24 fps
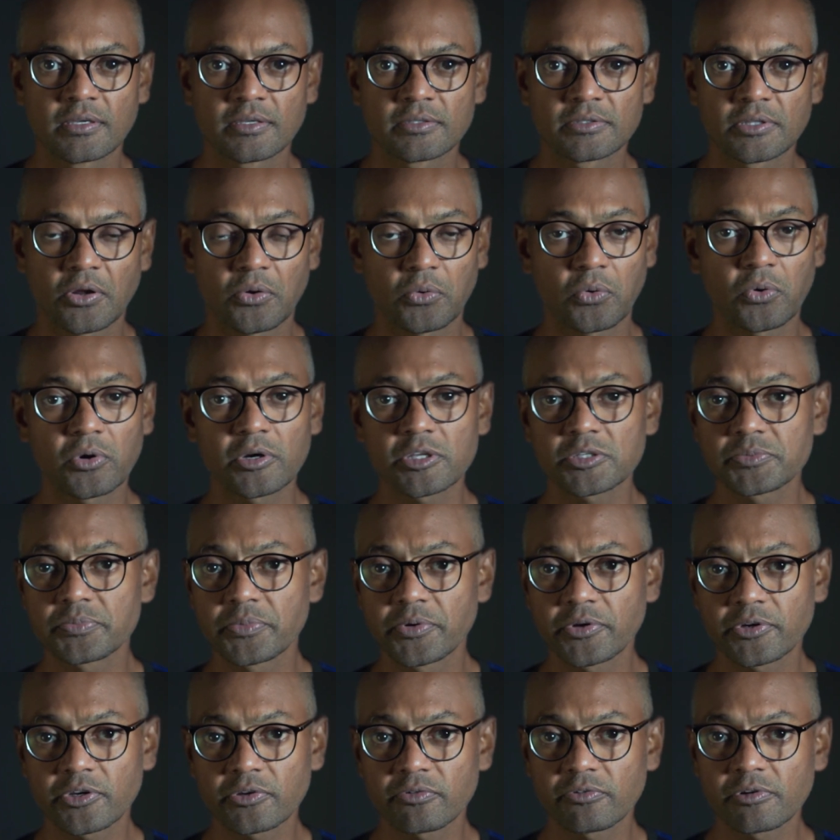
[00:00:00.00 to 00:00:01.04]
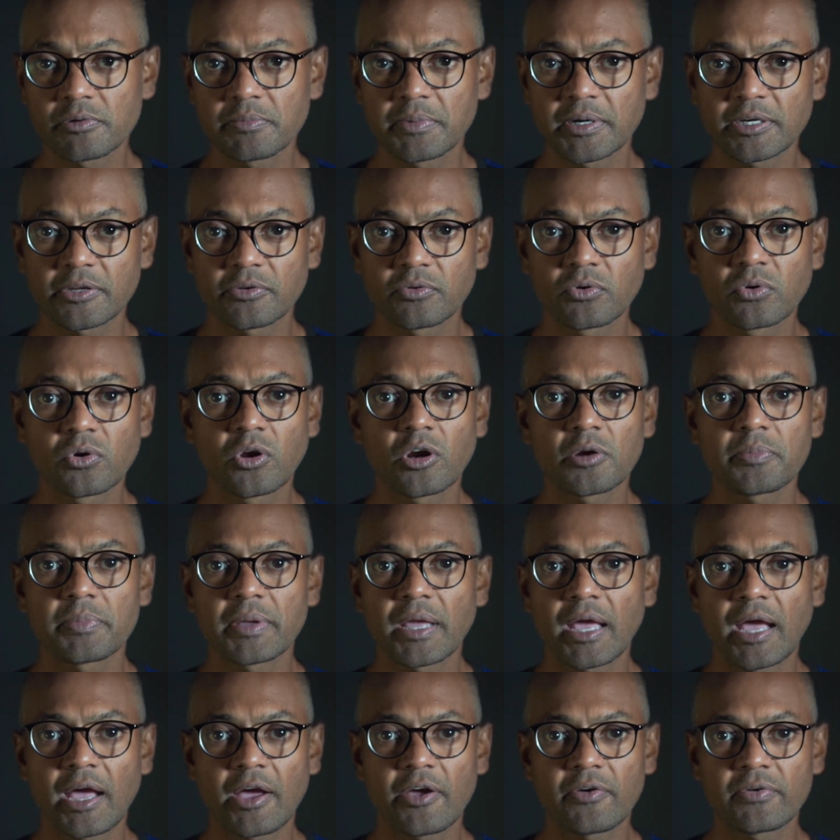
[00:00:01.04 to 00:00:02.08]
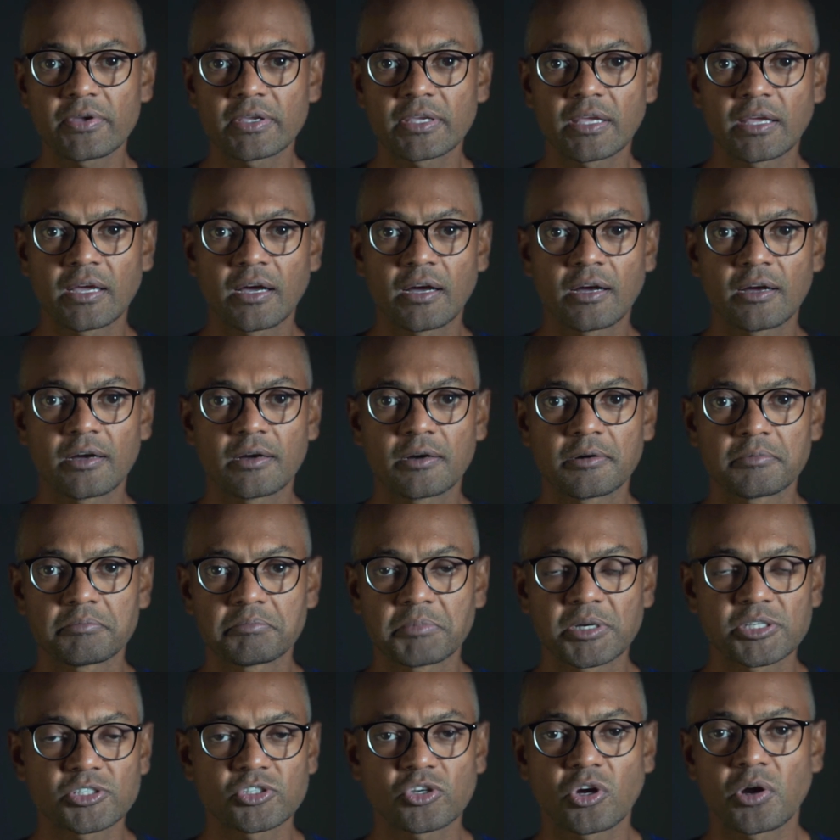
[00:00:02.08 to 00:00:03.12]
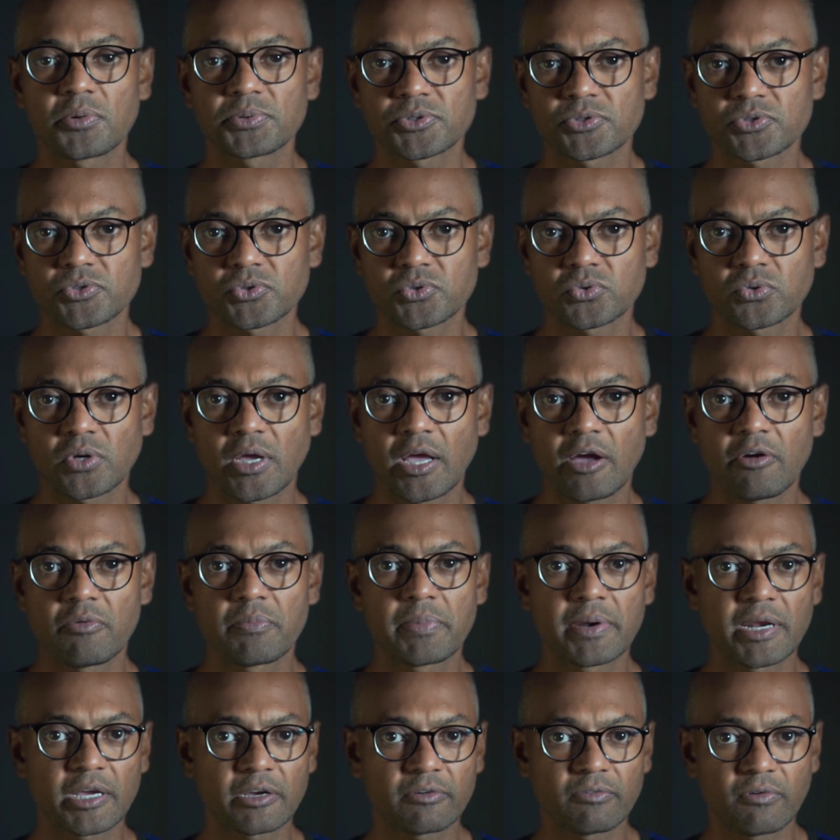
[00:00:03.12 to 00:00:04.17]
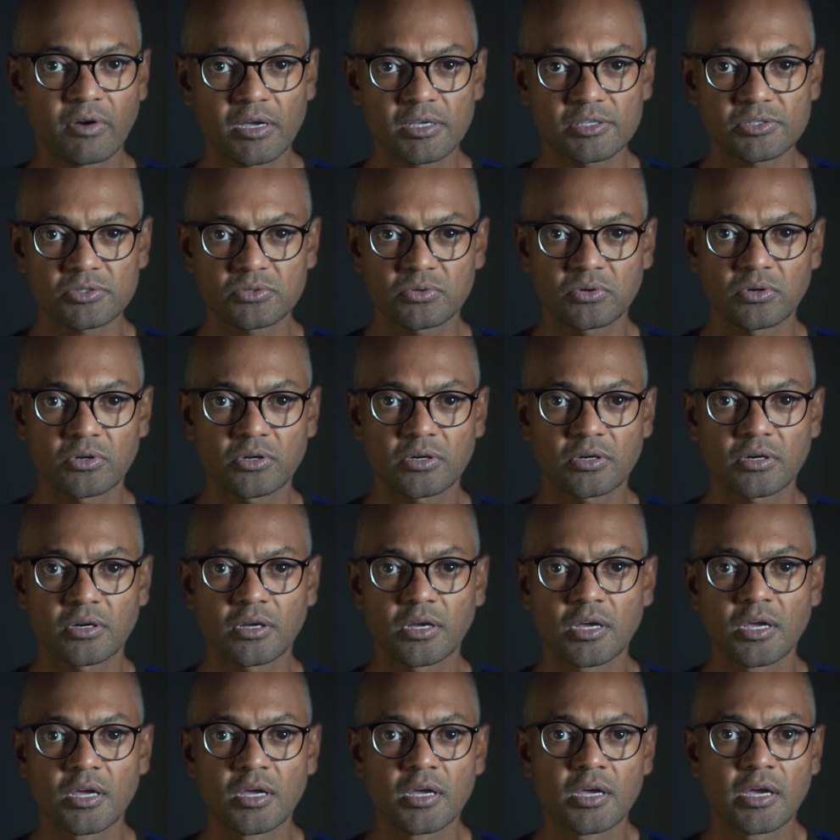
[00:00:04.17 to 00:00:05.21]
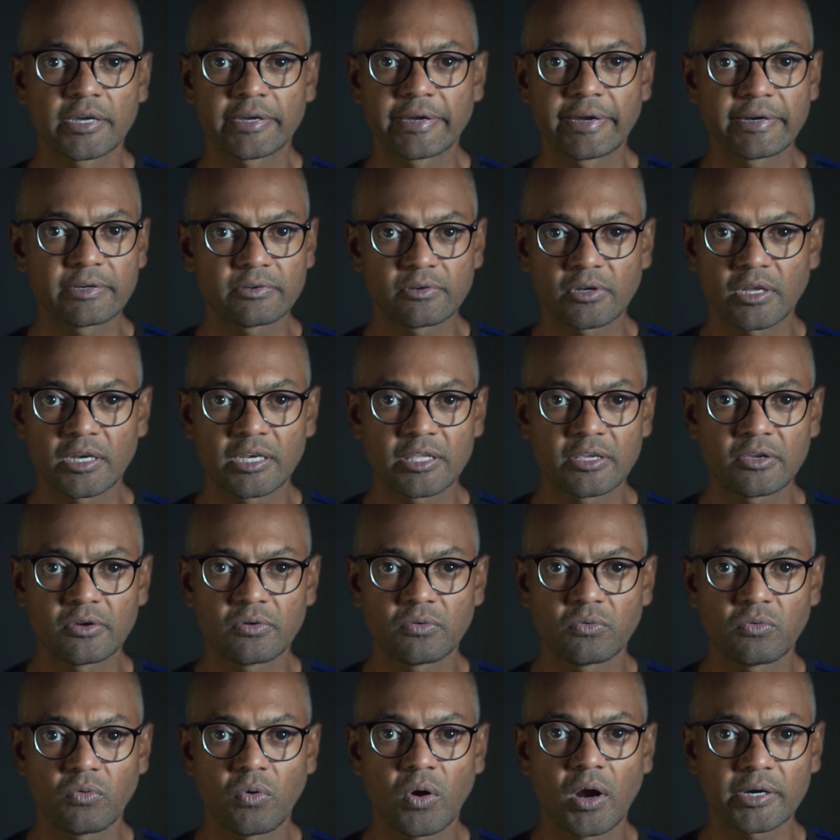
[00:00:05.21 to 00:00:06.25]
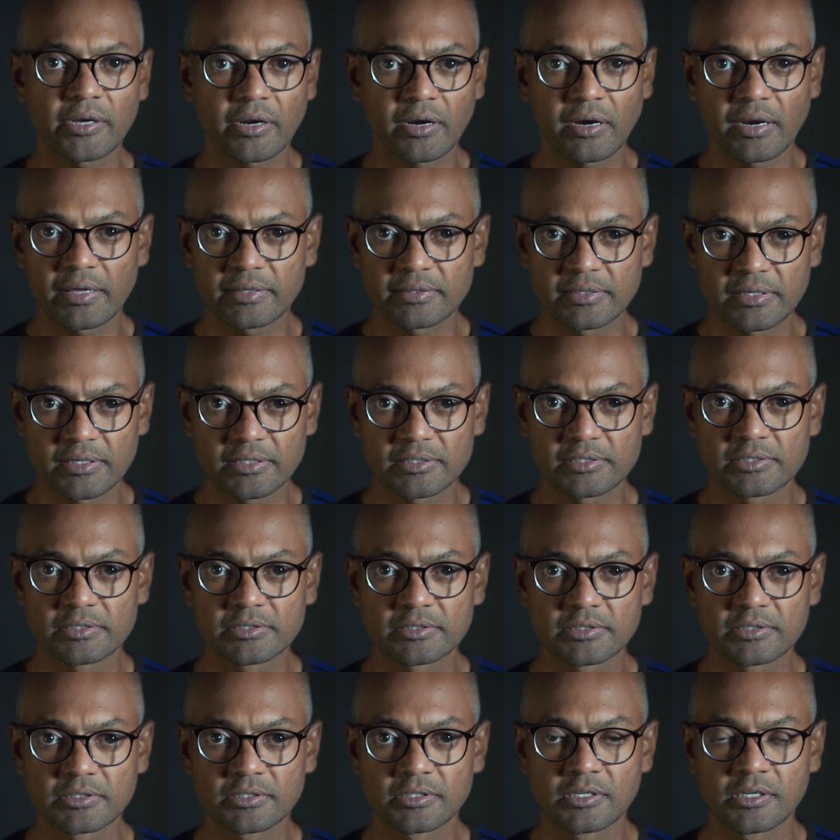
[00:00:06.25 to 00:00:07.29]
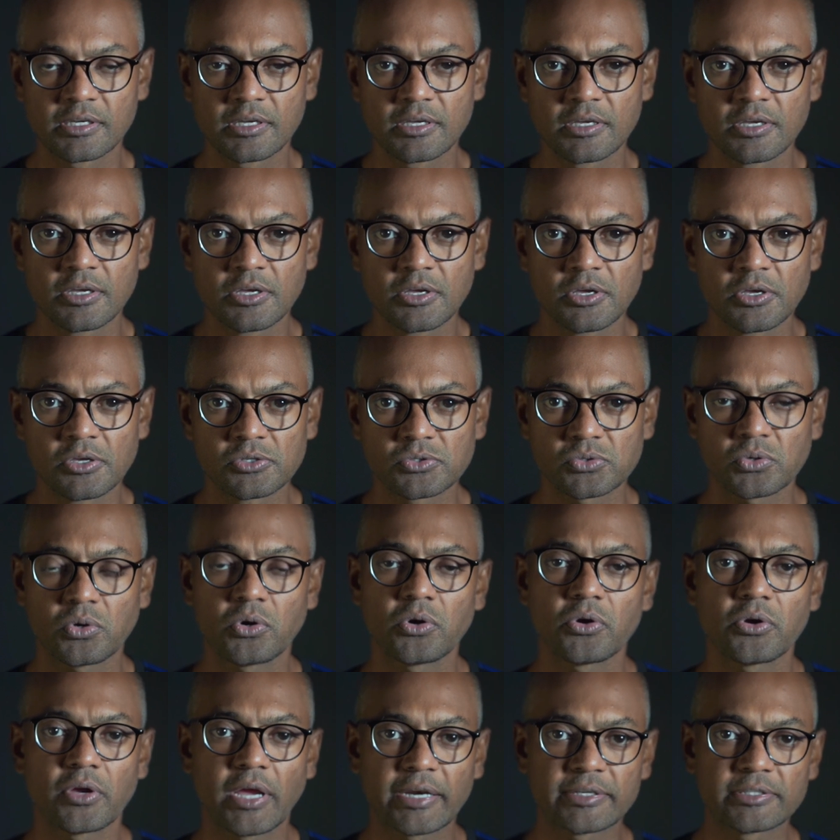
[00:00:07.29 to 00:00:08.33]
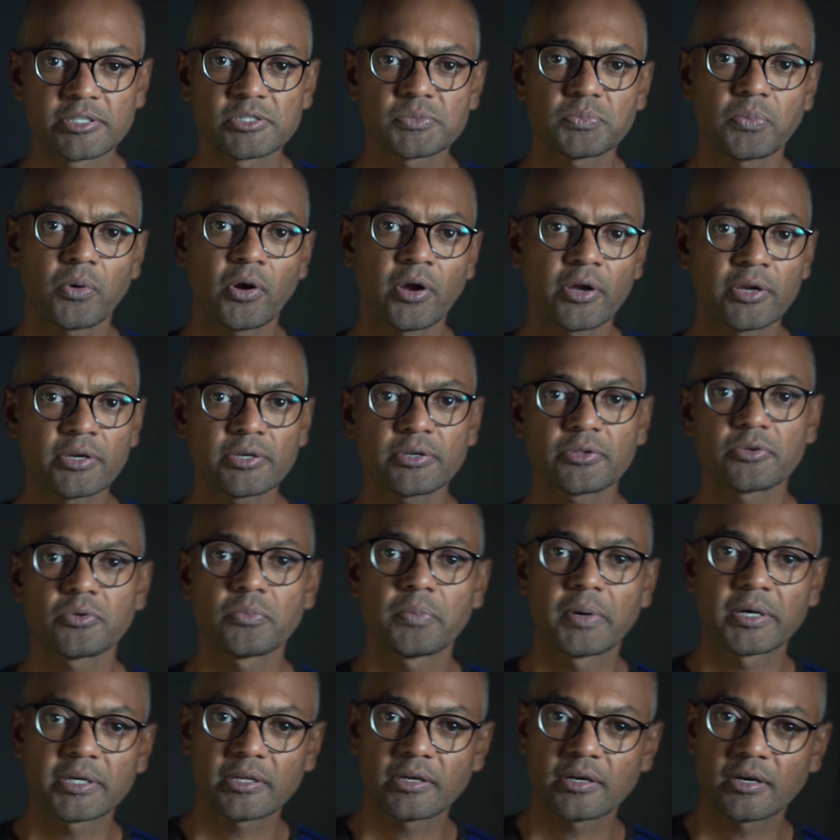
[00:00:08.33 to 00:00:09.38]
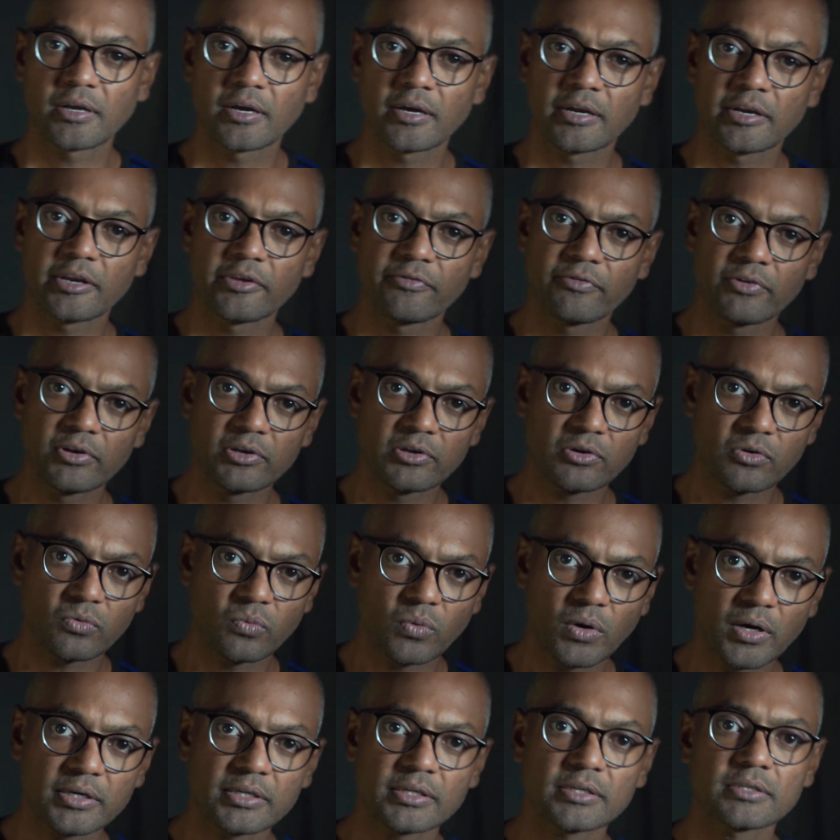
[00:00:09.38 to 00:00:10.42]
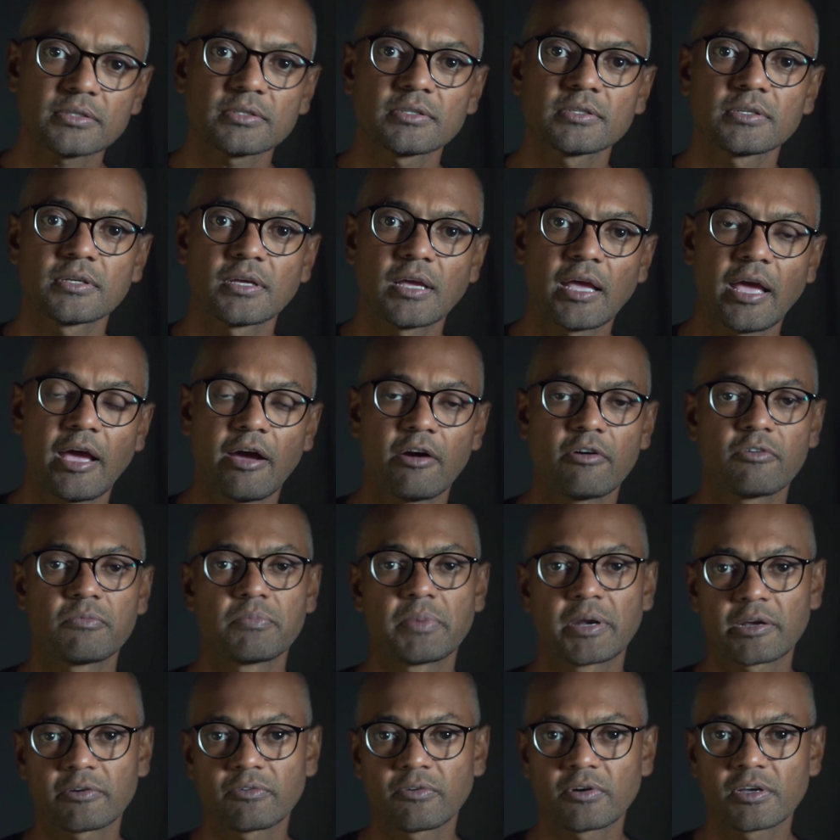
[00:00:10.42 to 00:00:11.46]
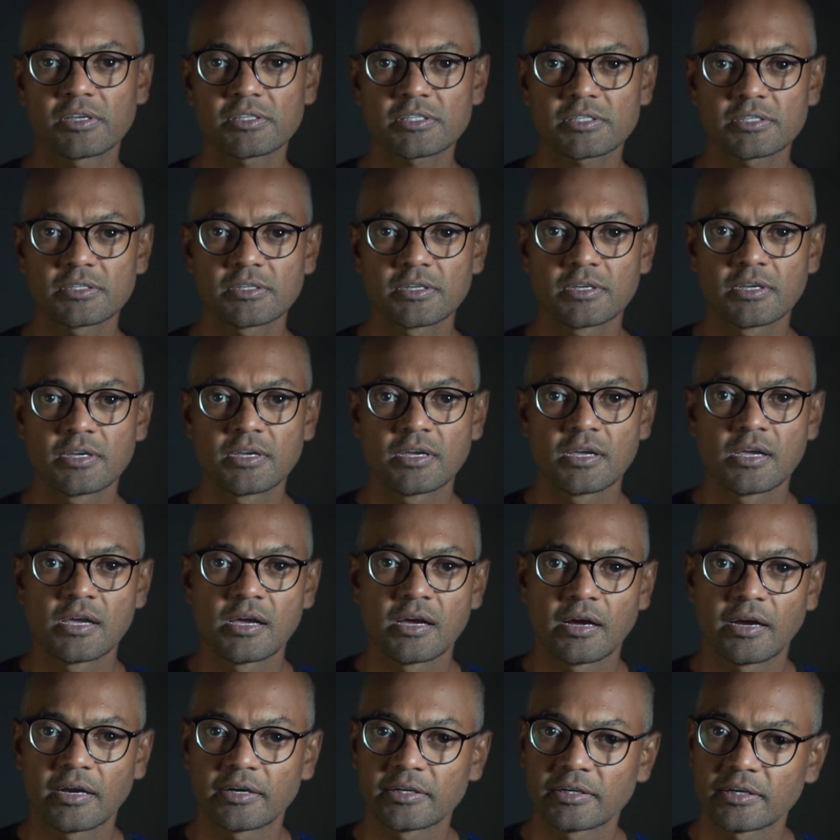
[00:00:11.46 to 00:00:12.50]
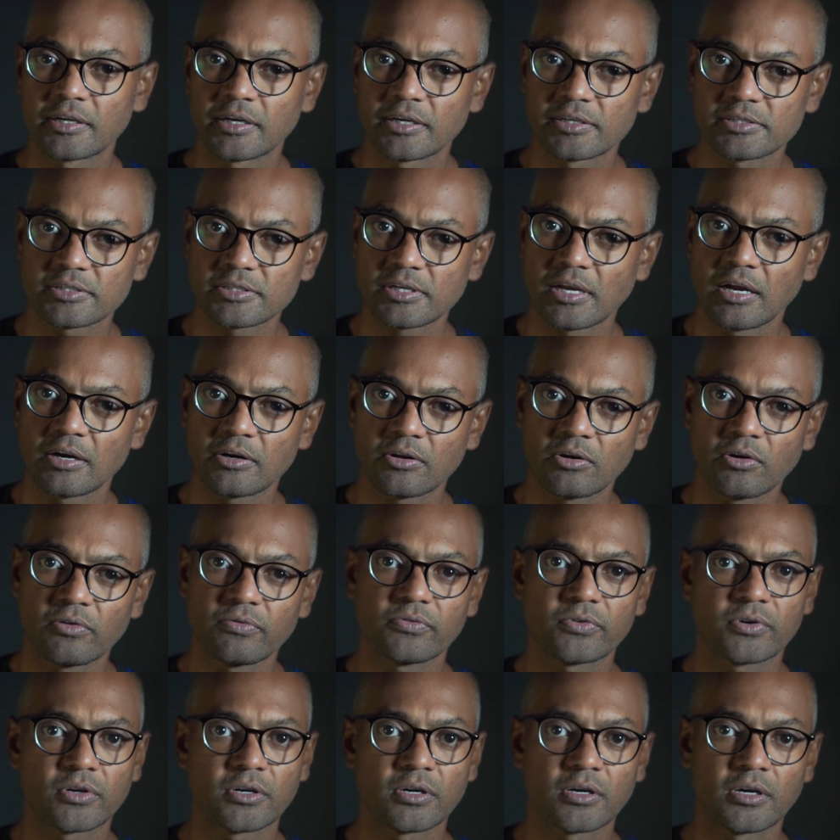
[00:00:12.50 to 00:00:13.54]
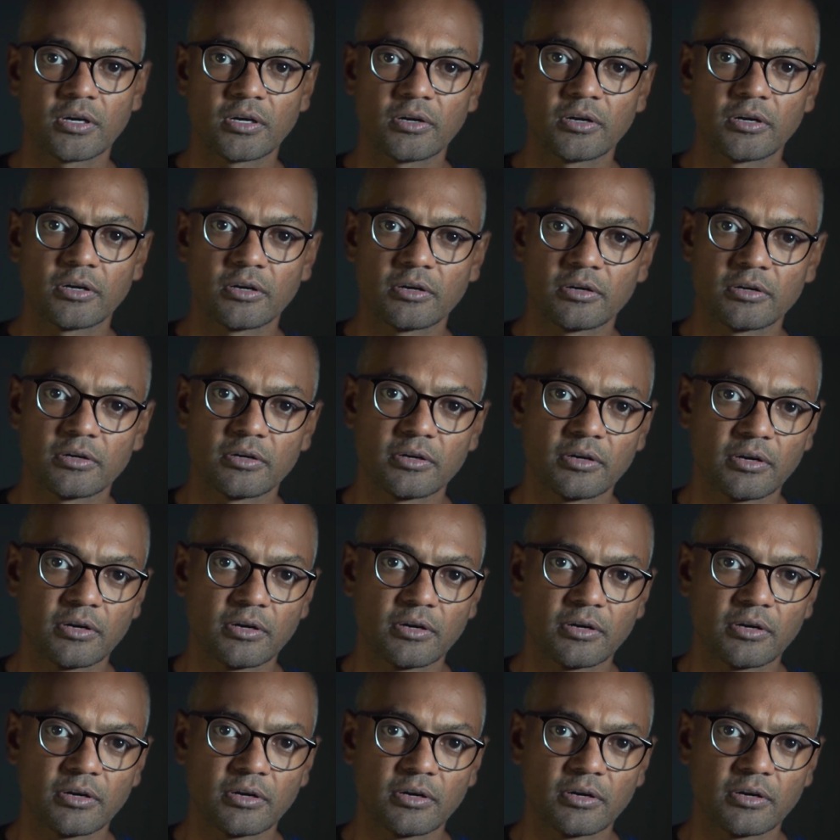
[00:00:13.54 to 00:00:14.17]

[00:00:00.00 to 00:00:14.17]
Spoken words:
The road is beautiful, but you will not be having much options to have breakfast or get any water like that. So at this point, you better refill your water, have breakfast, and start off.